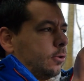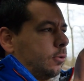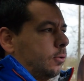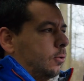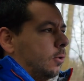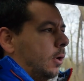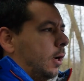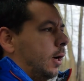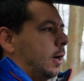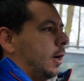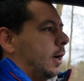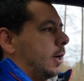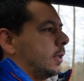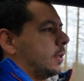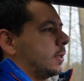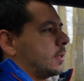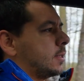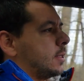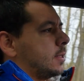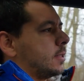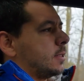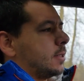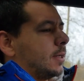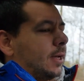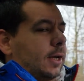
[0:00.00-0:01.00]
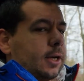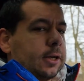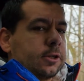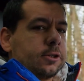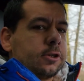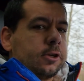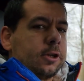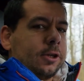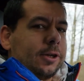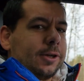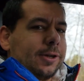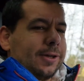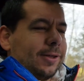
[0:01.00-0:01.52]
too high. This is
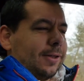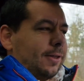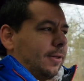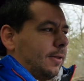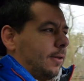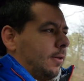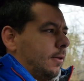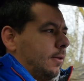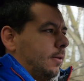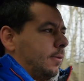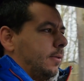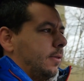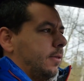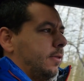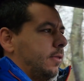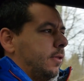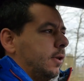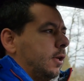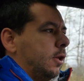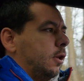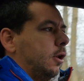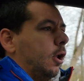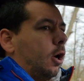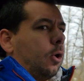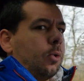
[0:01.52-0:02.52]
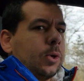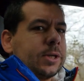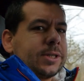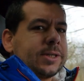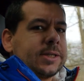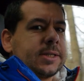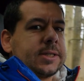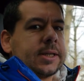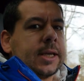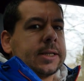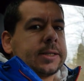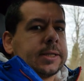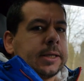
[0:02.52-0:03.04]
actually the
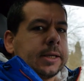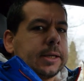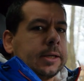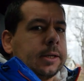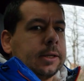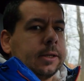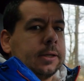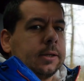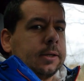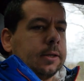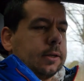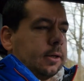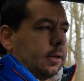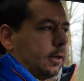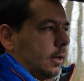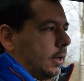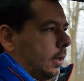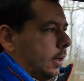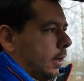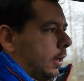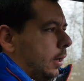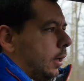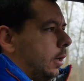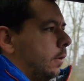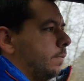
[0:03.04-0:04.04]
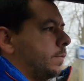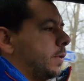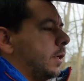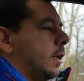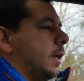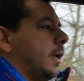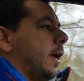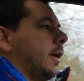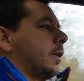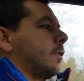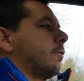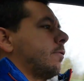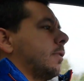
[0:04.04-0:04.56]
lowest setting of the
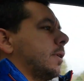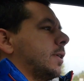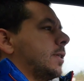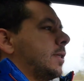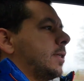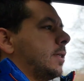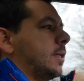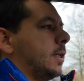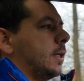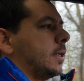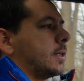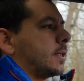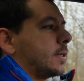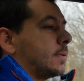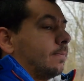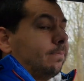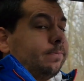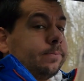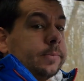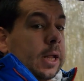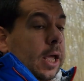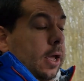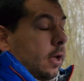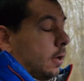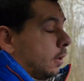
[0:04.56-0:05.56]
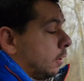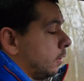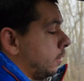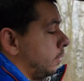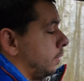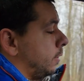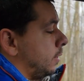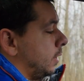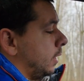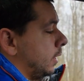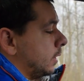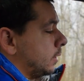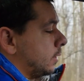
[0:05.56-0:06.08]
electric seats.
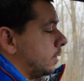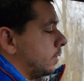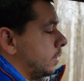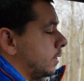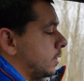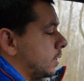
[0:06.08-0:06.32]
Good thing there